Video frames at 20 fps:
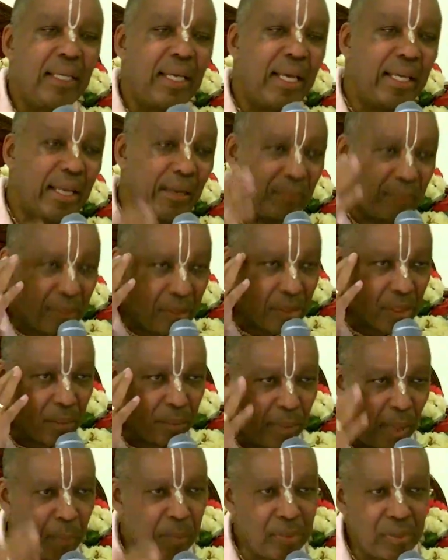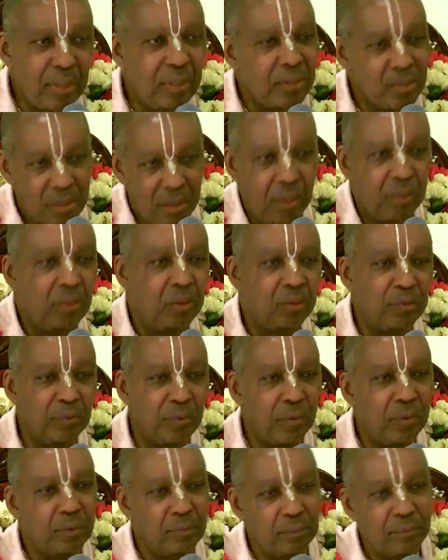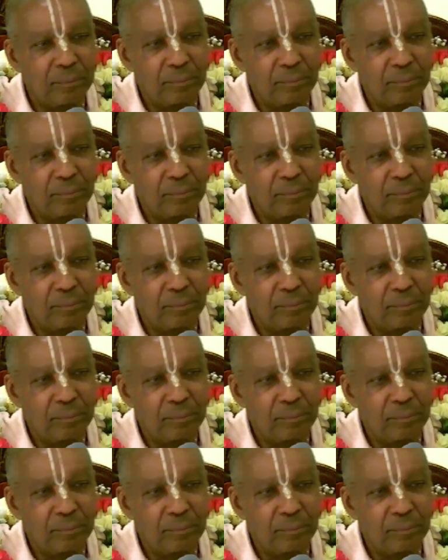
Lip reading: And after listening, Prabhupada said, it's not your fault.